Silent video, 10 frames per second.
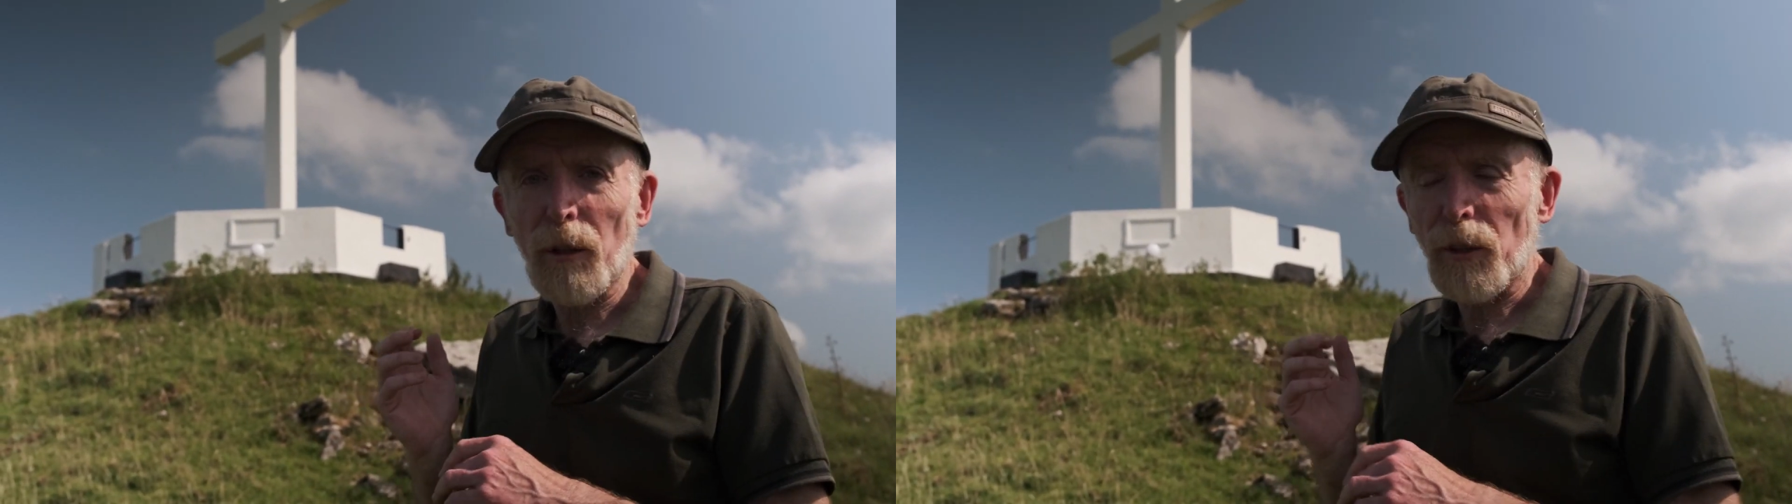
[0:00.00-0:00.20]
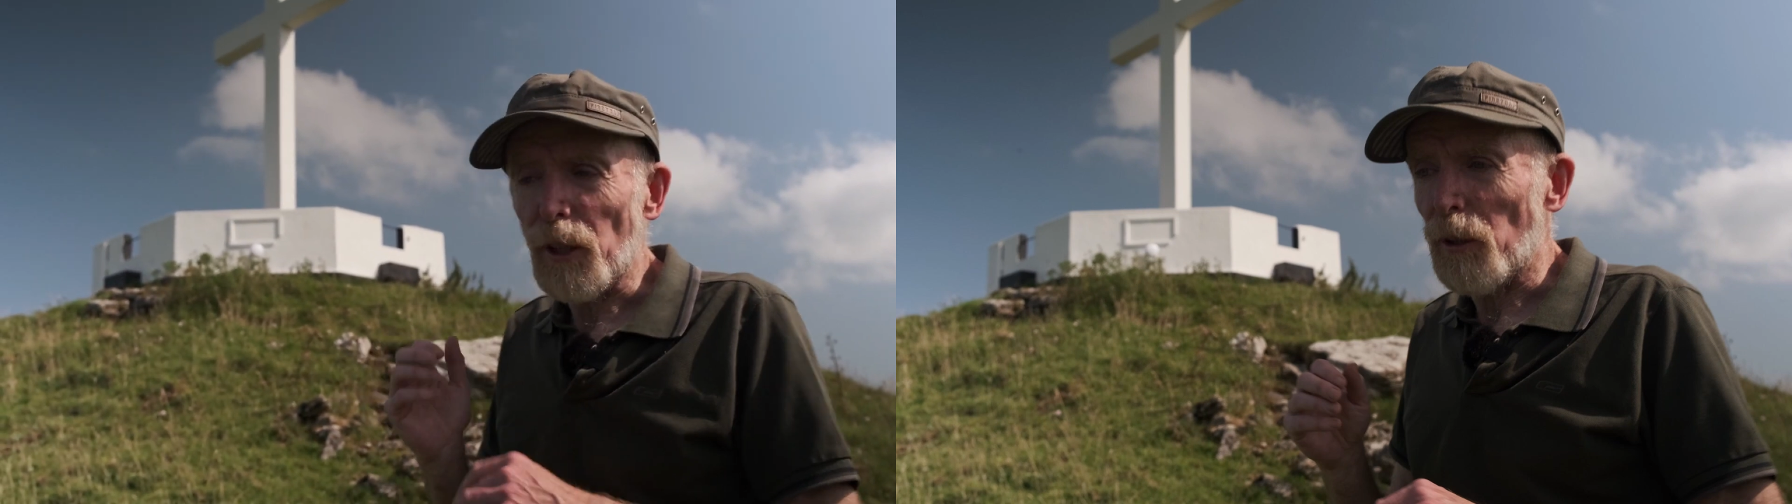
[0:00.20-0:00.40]

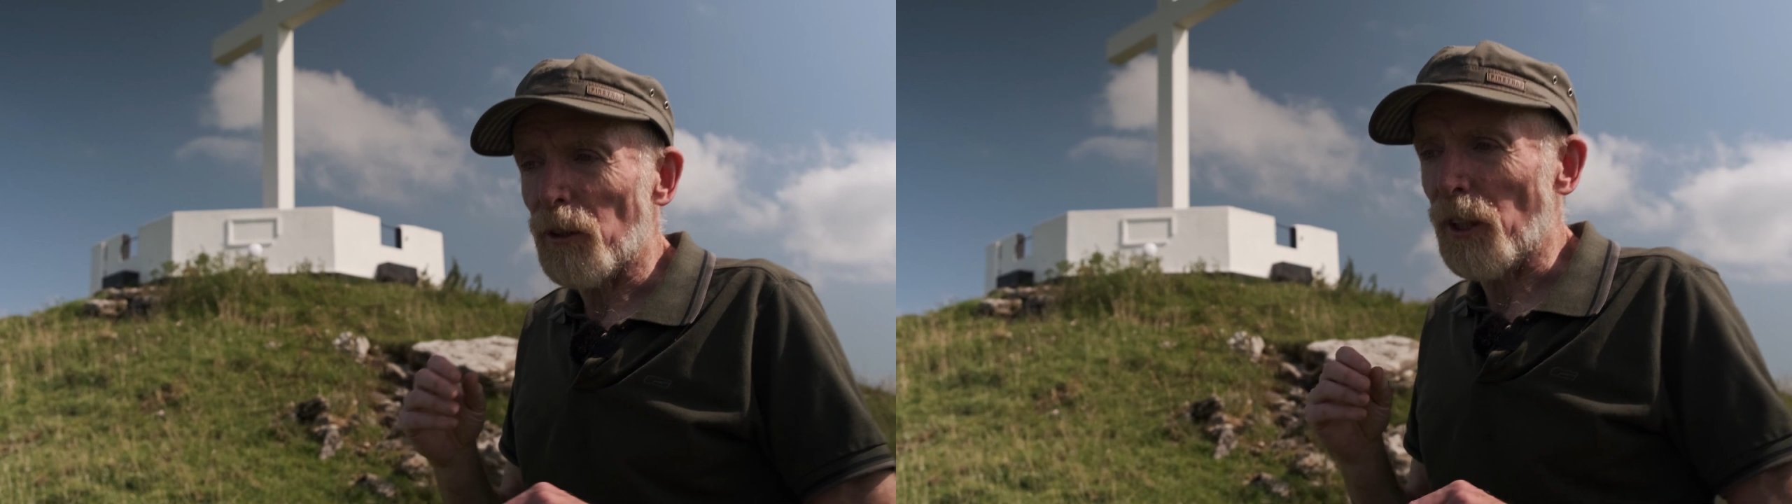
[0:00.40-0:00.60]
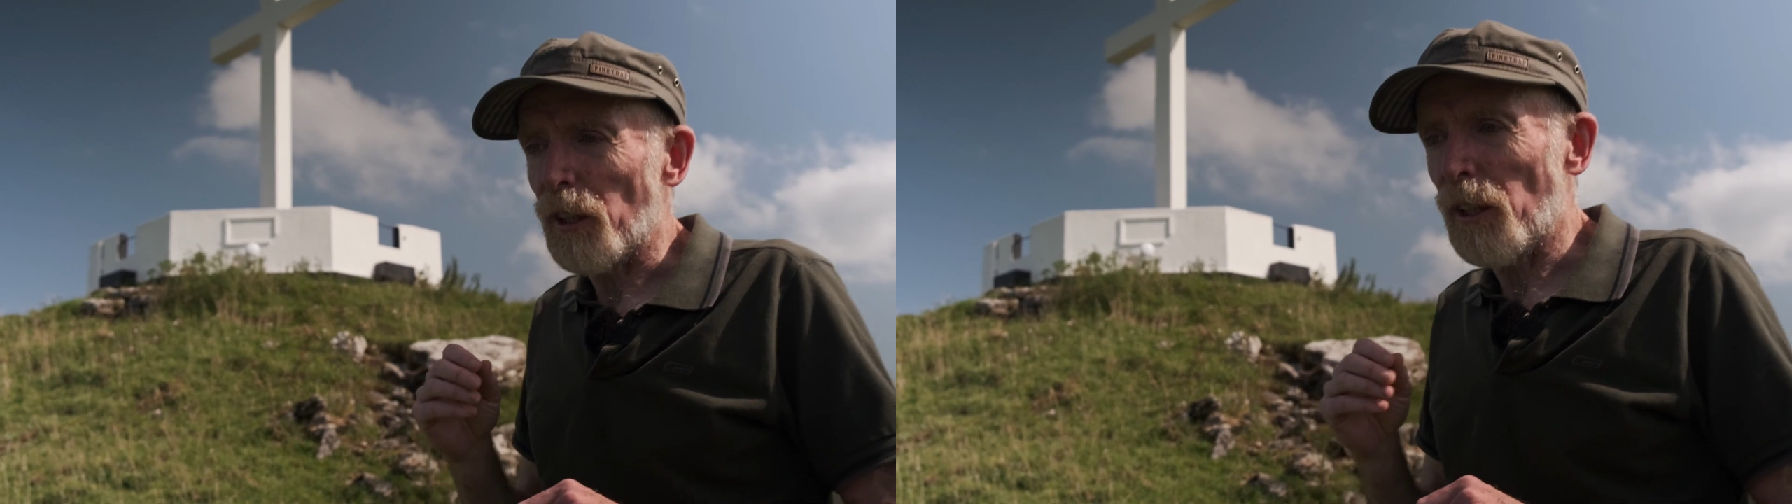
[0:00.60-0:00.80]

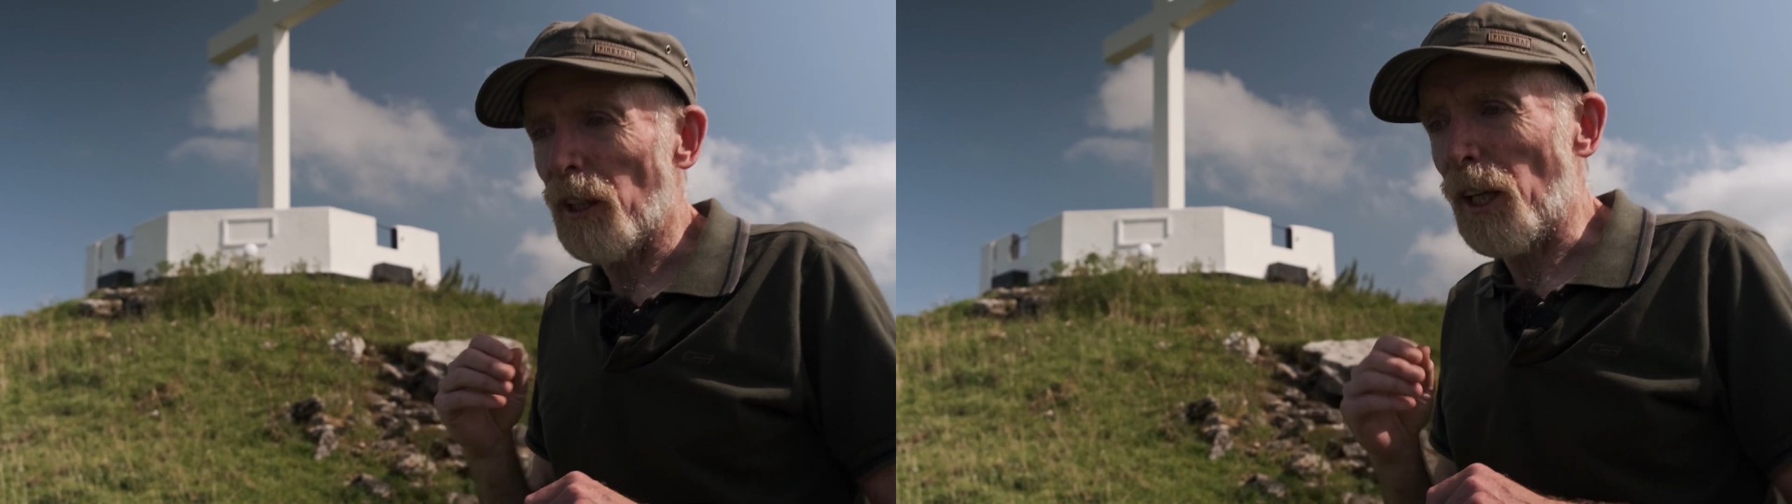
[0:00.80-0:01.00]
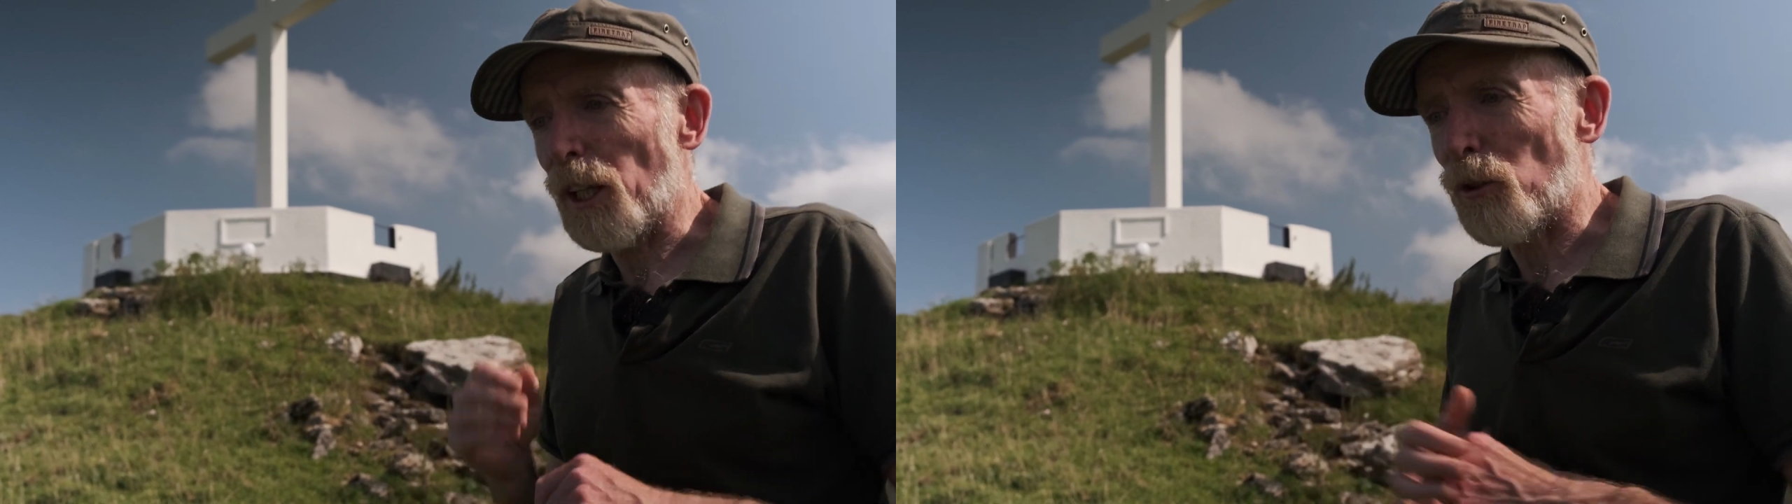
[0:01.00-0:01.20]
The
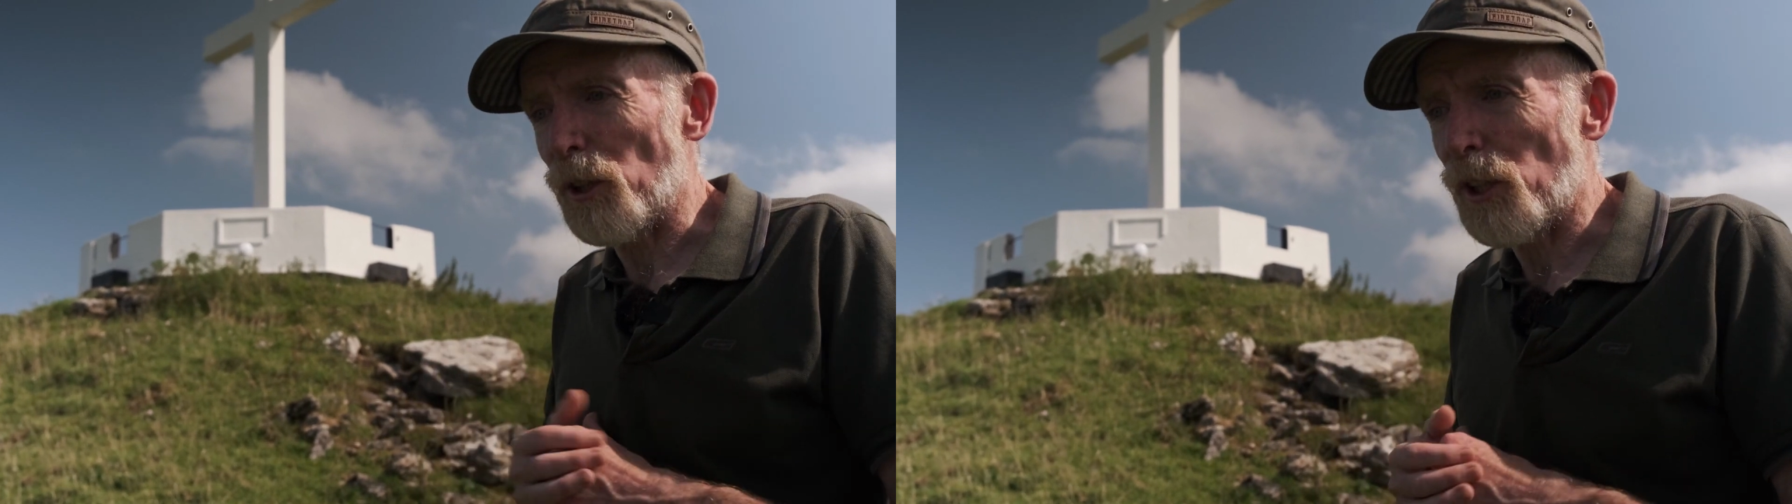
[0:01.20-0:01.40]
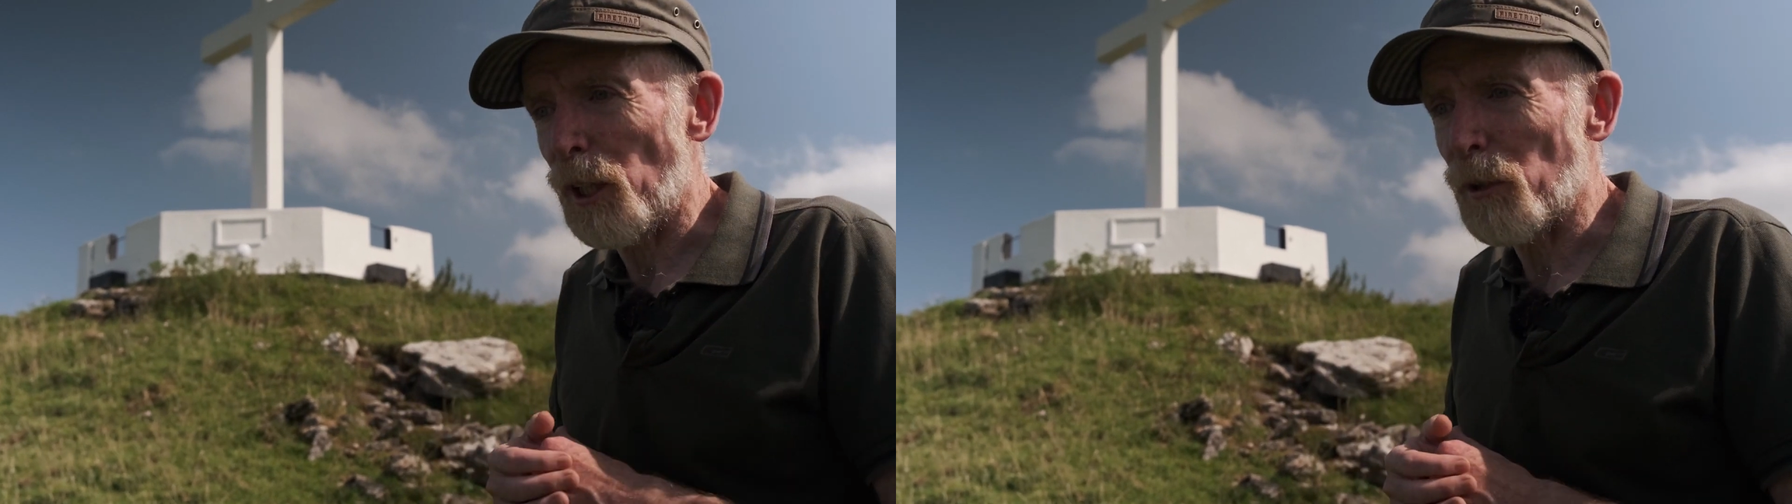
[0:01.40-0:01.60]
electricity